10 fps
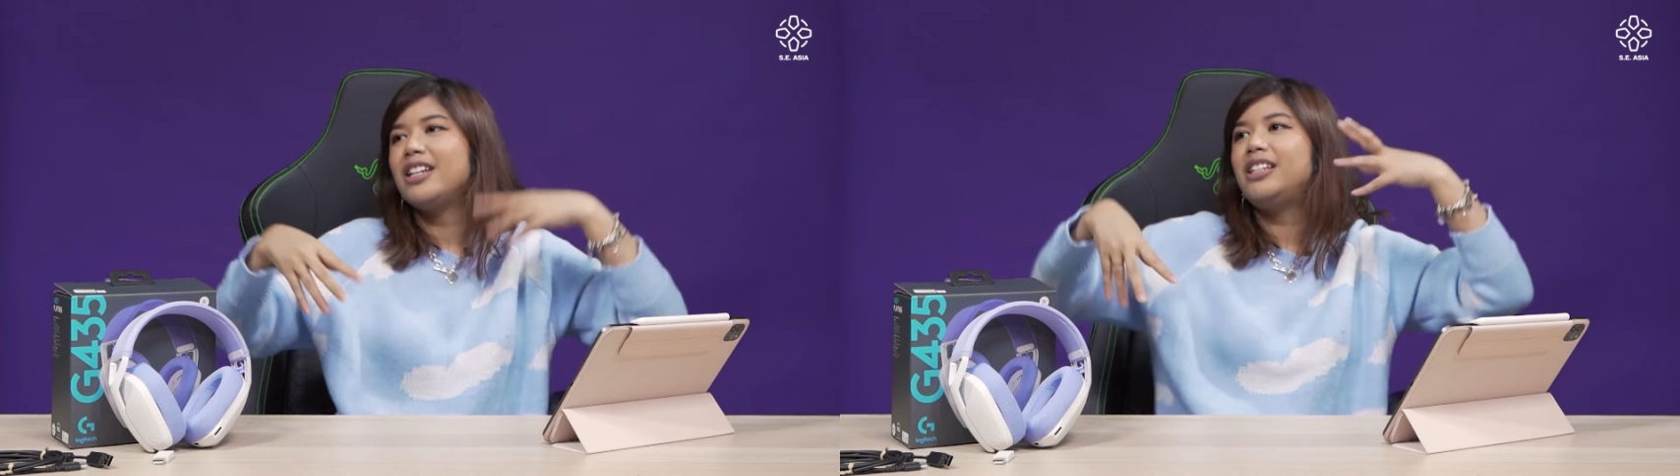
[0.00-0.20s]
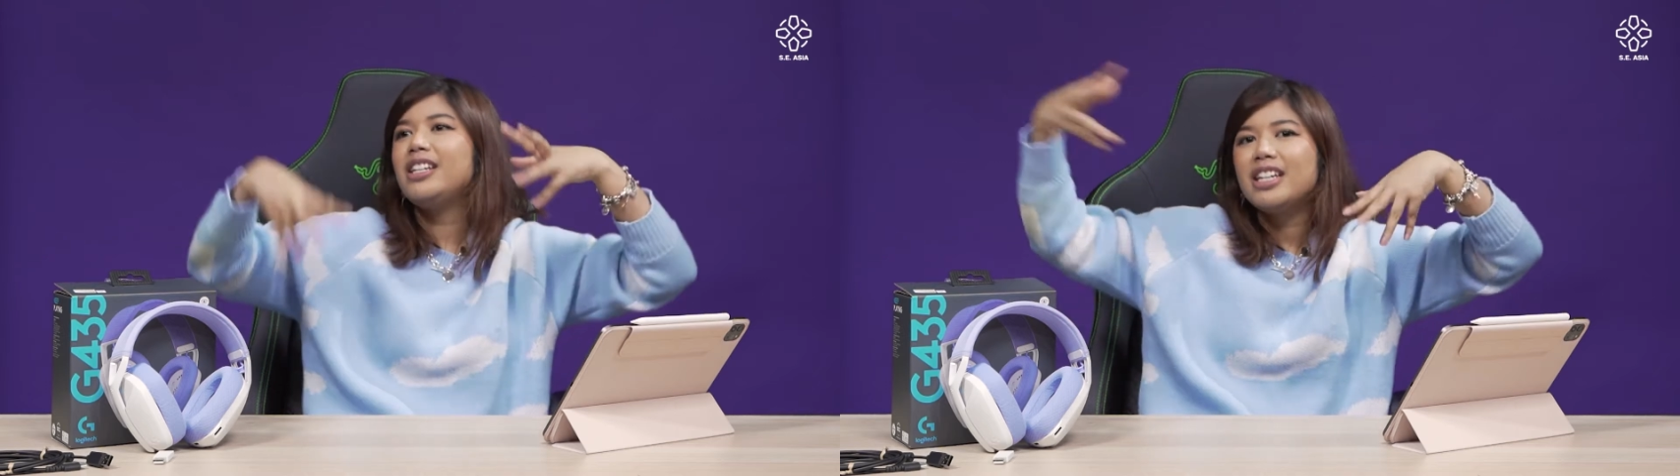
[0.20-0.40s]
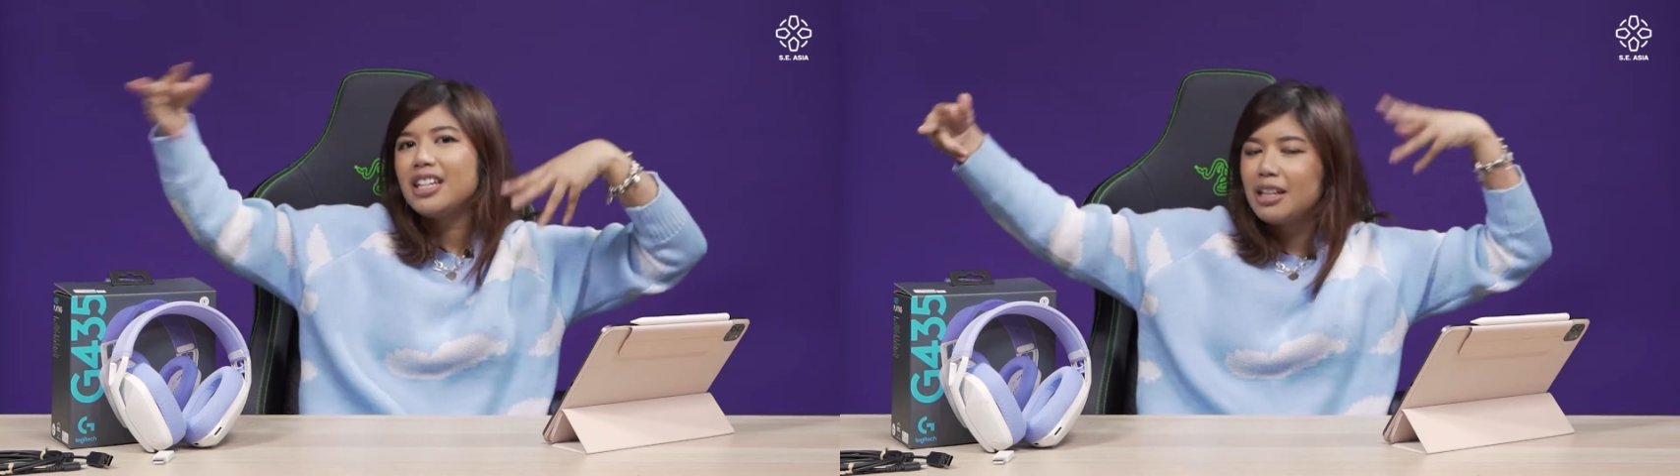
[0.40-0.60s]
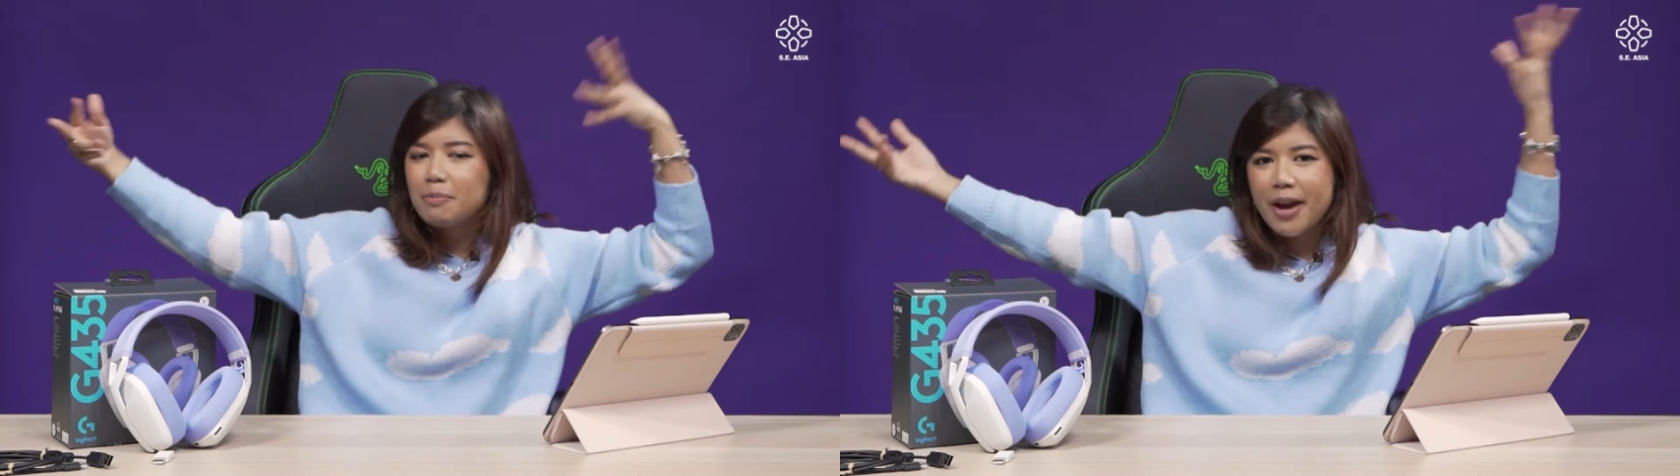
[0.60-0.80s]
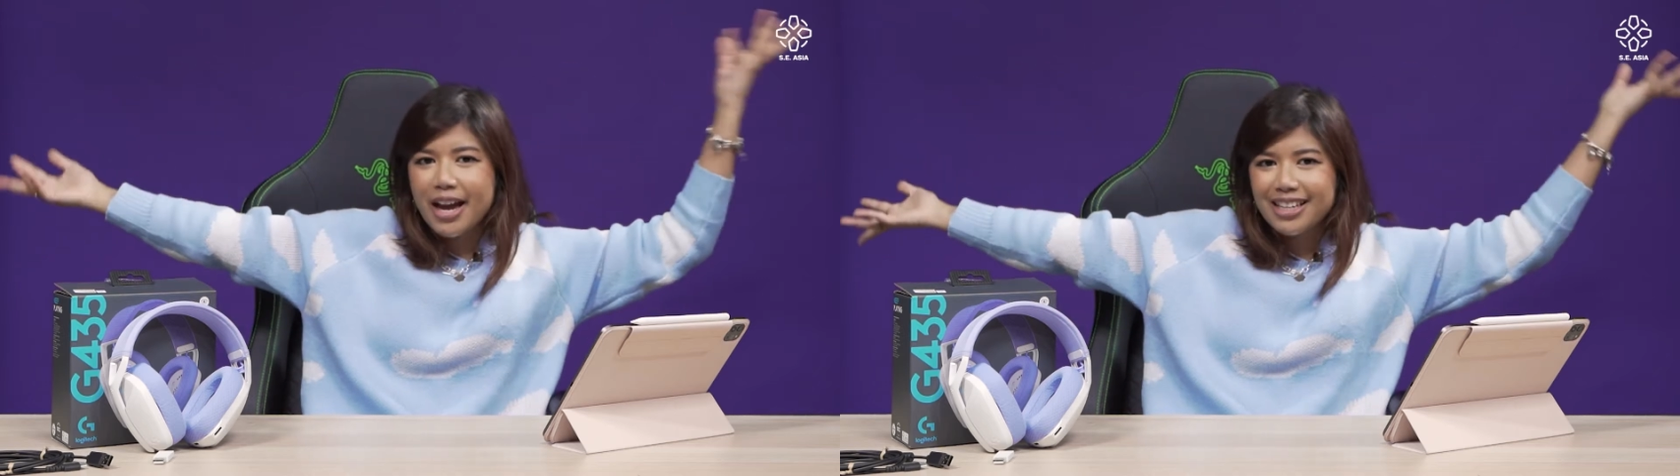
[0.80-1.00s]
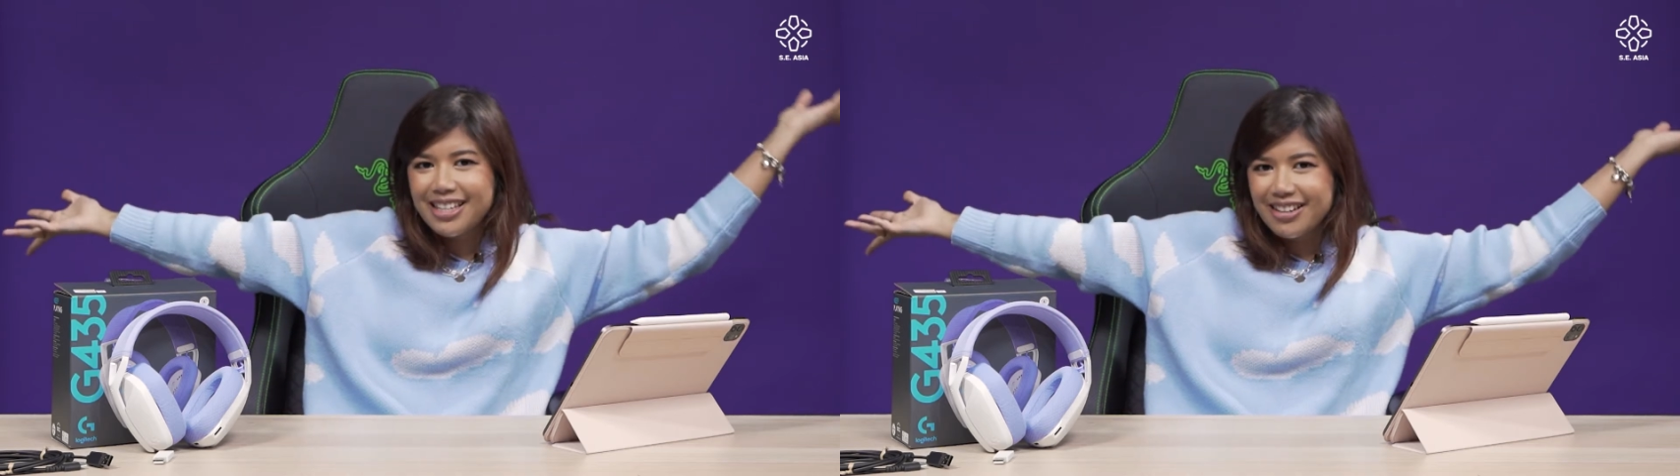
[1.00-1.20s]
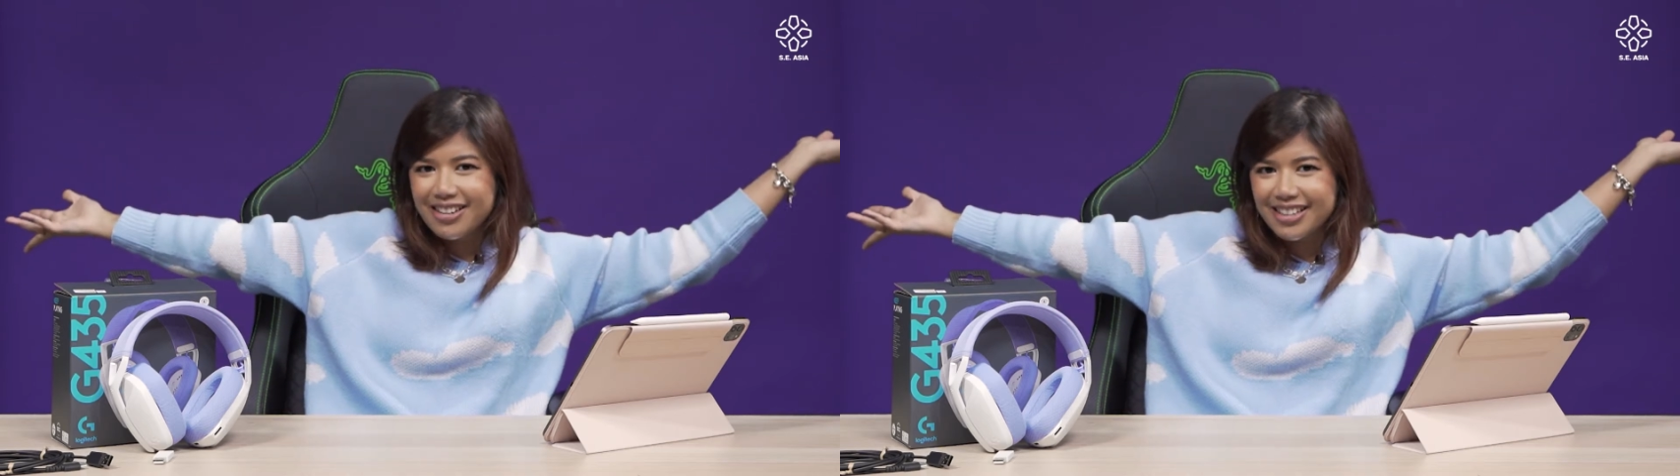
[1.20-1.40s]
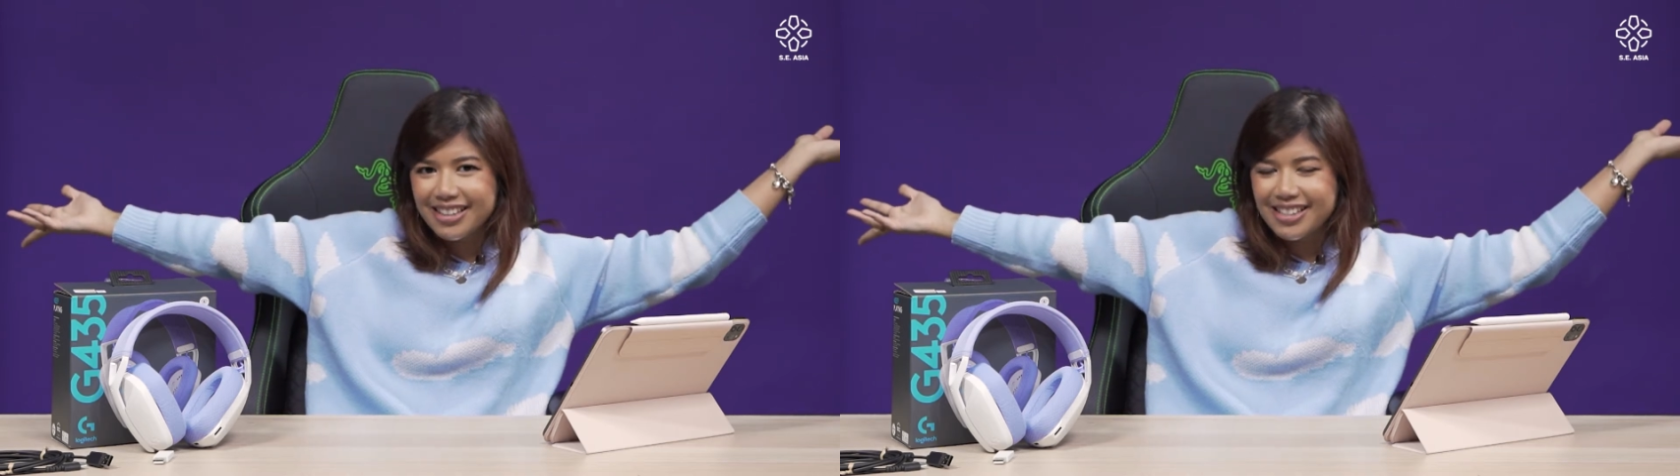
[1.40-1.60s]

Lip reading: digging it back here in the